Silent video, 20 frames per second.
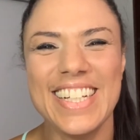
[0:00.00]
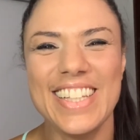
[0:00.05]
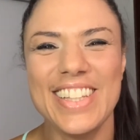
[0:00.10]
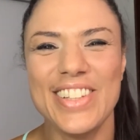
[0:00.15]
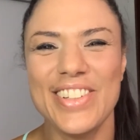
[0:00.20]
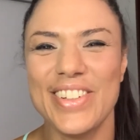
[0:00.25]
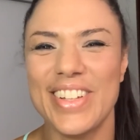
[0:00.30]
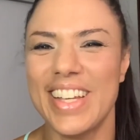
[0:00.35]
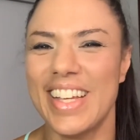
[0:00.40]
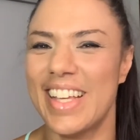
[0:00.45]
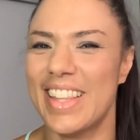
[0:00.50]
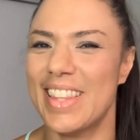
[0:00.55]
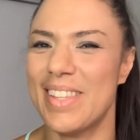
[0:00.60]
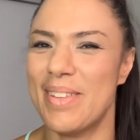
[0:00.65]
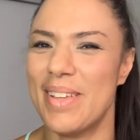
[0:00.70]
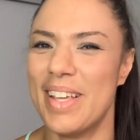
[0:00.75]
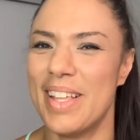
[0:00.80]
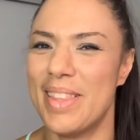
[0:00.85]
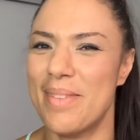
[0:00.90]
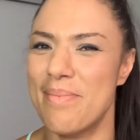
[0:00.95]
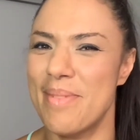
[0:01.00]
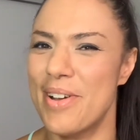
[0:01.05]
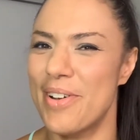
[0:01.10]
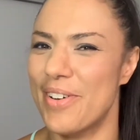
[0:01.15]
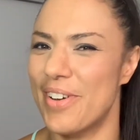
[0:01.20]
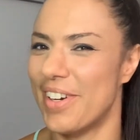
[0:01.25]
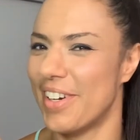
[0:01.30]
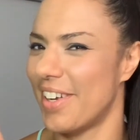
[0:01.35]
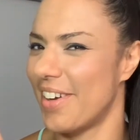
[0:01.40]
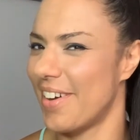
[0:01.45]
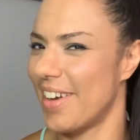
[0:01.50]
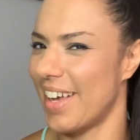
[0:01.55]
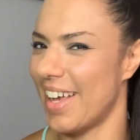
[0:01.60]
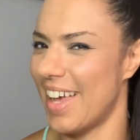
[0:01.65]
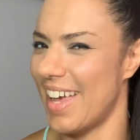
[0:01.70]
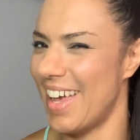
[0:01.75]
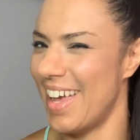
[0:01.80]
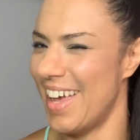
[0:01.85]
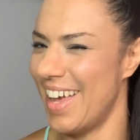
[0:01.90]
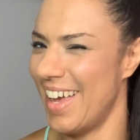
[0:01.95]
looking in the mirror and going,
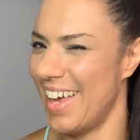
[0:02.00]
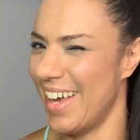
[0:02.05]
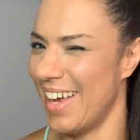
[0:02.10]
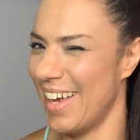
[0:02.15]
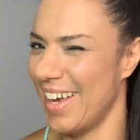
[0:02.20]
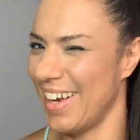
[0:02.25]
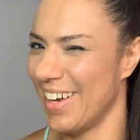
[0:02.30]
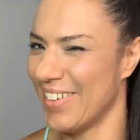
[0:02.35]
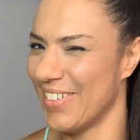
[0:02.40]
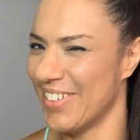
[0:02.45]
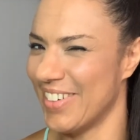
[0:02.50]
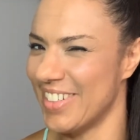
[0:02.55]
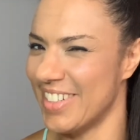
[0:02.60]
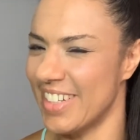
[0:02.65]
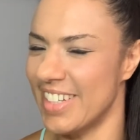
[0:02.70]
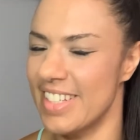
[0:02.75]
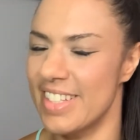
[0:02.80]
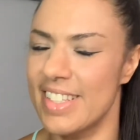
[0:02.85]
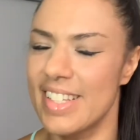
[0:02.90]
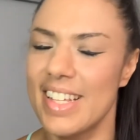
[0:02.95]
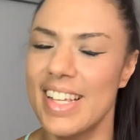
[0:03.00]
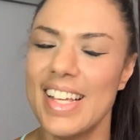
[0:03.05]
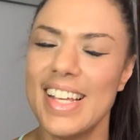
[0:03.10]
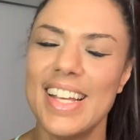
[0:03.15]
hey, gorgeous.